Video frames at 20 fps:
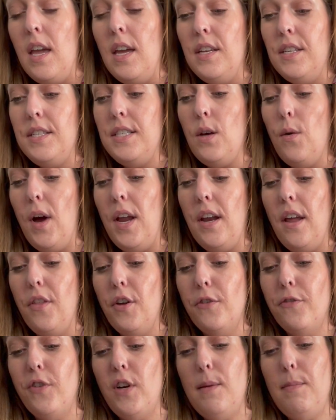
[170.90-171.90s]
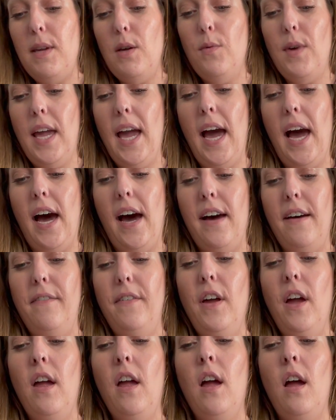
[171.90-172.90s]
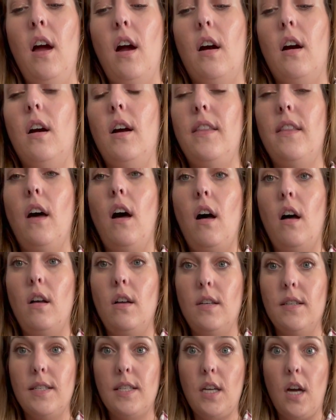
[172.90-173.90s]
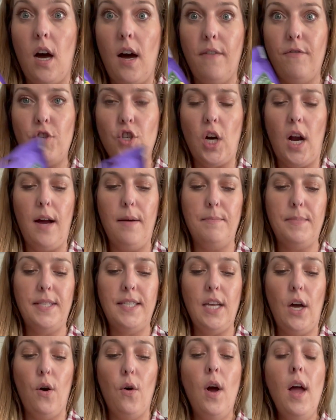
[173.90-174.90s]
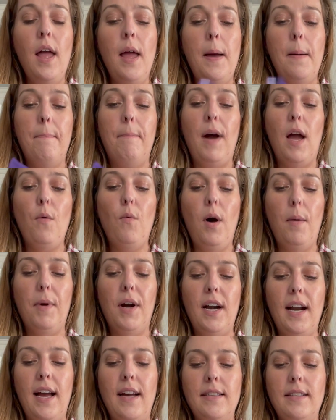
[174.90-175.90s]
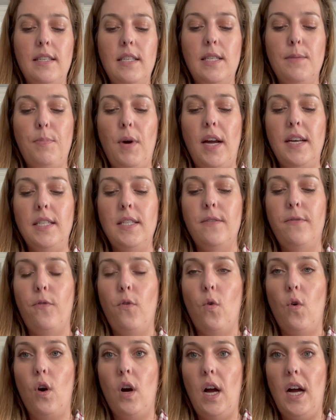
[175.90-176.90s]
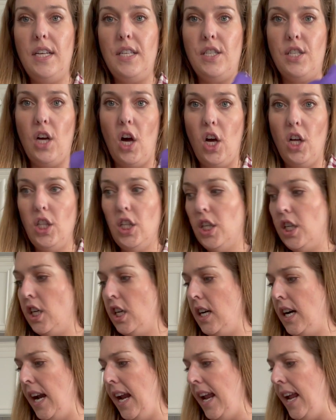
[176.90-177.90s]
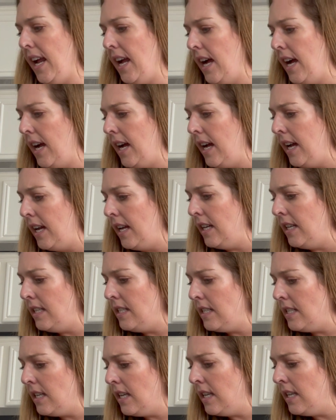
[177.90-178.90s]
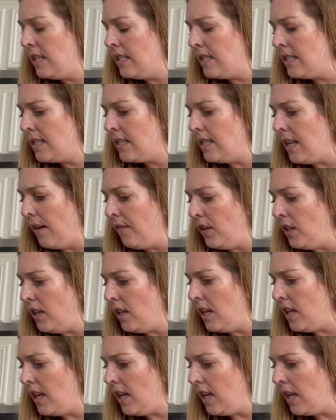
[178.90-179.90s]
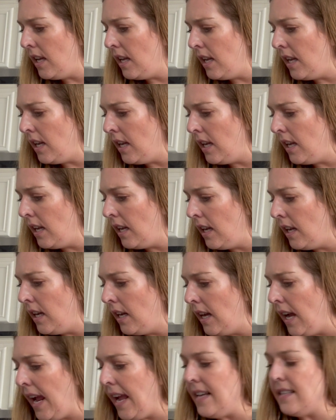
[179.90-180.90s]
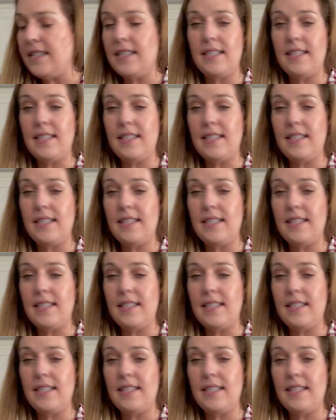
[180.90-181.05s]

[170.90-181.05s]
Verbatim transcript: So another freebie we have are on the Hall's cough drops. So my Walmart has these priced for a dollar and 78